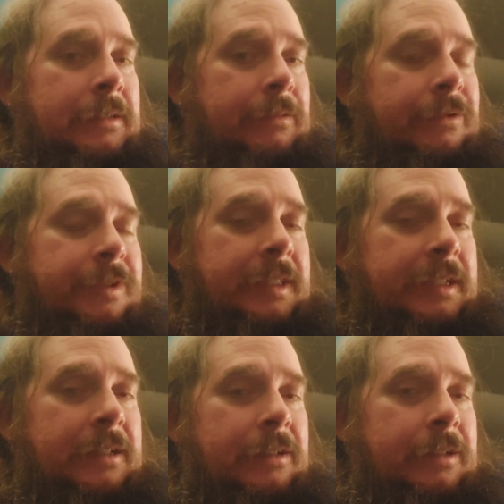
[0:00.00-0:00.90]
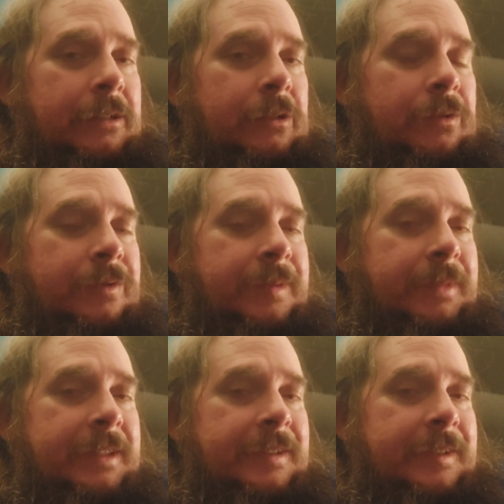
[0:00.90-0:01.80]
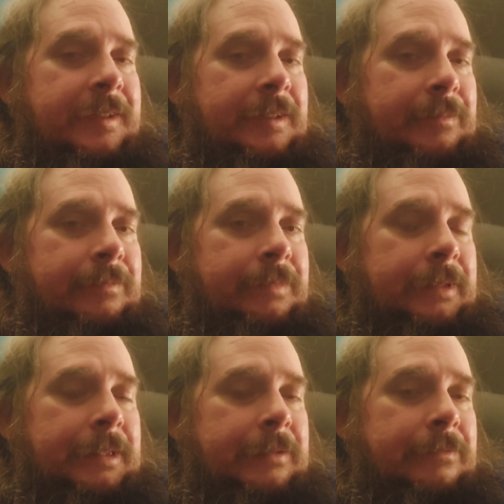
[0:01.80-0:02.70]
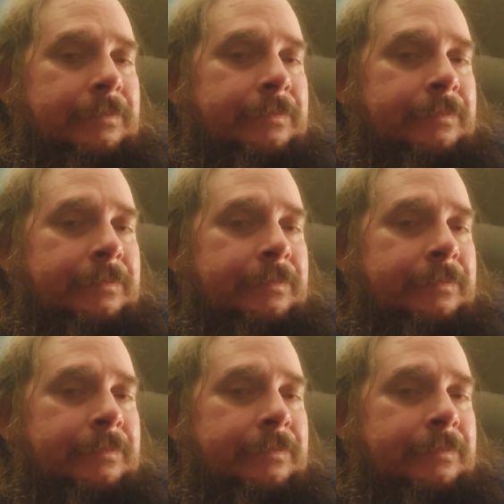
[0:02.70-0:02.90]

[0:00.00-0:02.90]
we'll see how it goes in my system. And